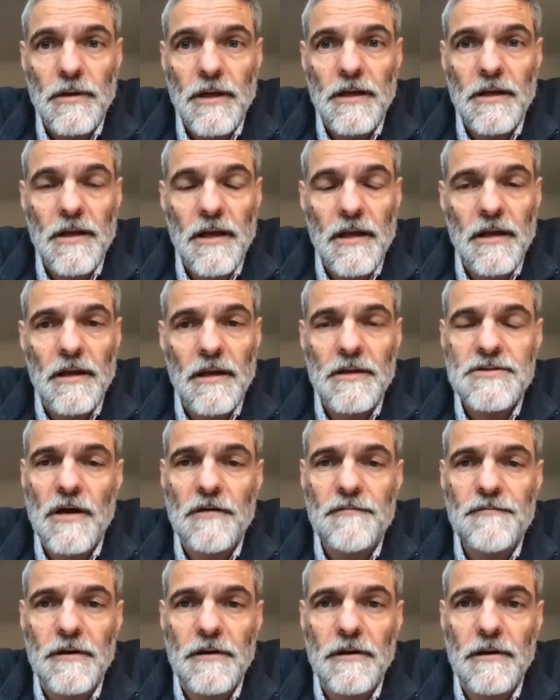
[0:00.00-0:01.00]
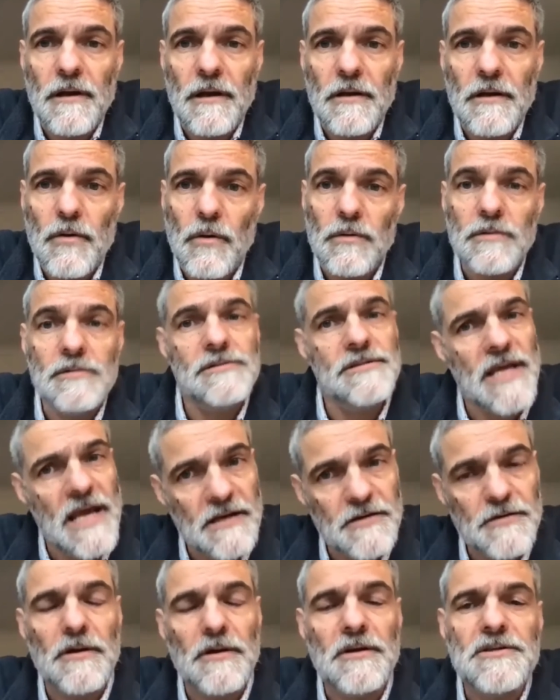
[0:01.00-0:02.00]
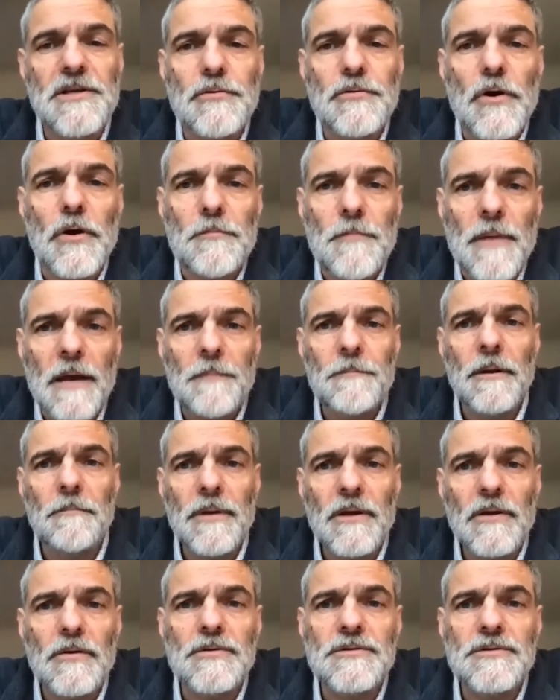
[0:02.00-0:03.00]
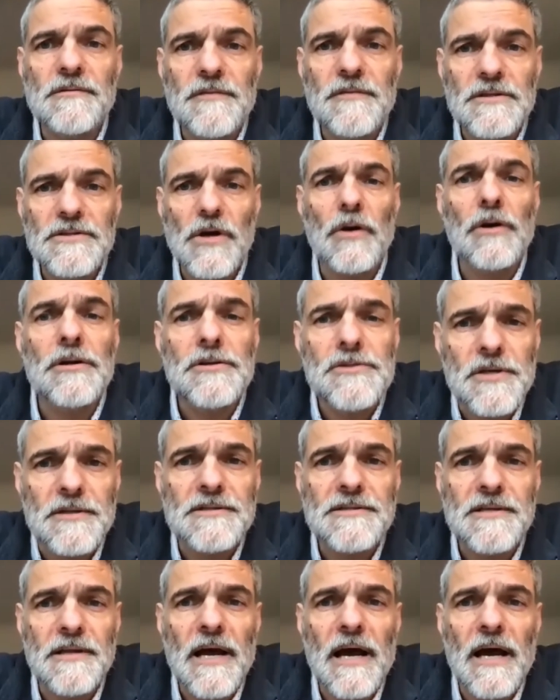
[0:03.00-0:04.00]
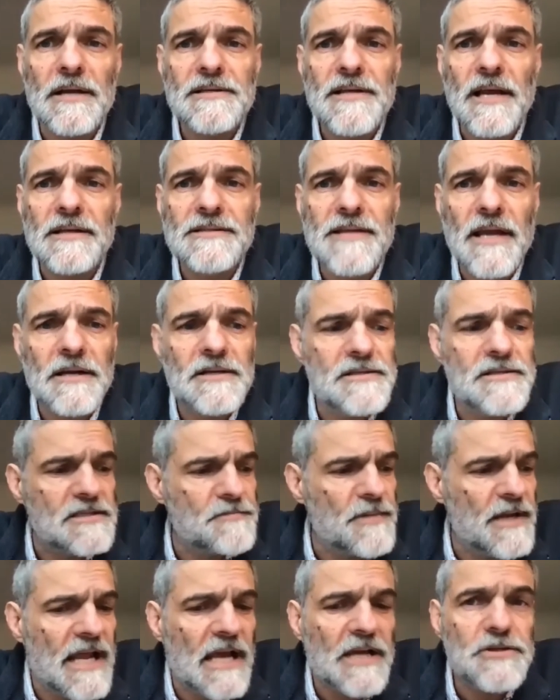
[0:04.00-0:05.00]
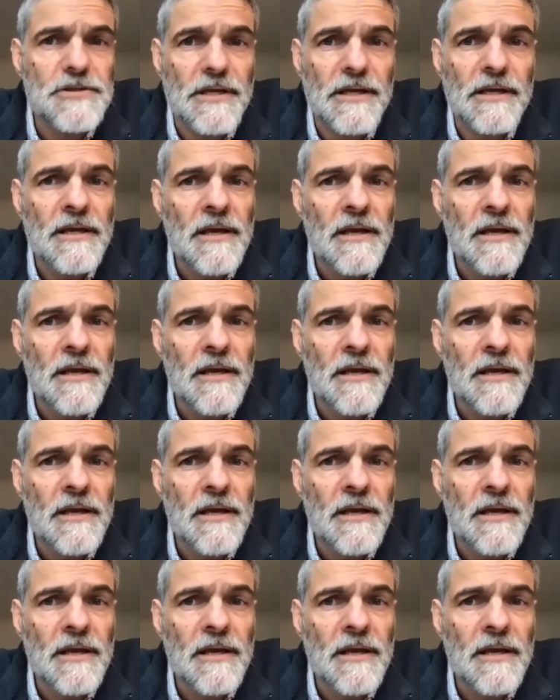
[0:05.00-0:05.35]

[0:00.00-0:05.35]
It's often called technology road mapping because of its origins in high-tech sectors, but actually